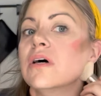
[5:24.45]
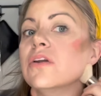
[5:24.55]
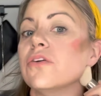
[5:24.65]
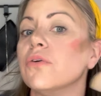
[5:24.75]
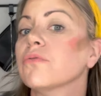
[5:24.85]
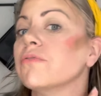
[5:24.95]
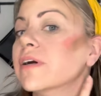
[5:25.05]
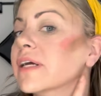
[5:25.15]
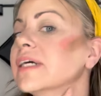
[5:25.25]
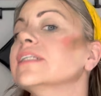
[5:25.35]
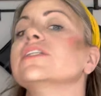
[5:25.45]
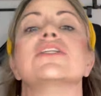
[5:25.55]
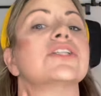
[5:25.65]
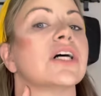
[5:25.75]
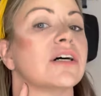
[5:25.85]
Don't forget your
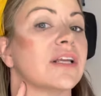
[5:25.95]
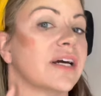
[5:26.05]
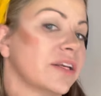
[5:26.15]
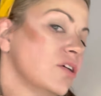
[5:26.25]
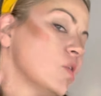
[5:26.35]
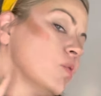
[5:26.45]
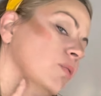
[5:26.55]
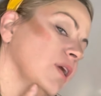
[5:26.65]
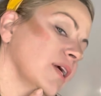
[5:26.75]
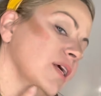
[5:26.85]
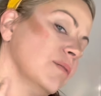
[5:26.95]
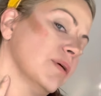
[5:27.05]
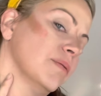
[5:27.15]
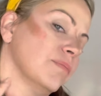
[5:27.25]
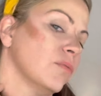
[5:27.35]
jawline. You don't want to keep
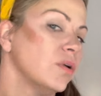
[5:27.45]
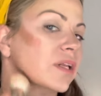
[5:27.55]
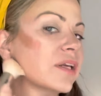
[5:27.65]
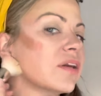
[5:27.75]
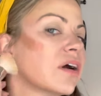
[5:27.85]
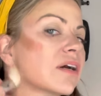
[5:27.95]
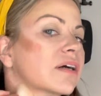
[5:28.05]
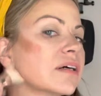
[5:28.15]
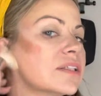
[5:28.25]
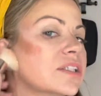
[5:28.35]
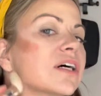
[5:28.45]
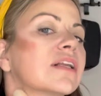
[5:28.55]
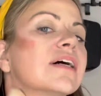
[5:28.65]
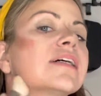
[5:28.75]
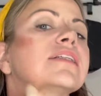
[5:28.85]
a really dark jawline,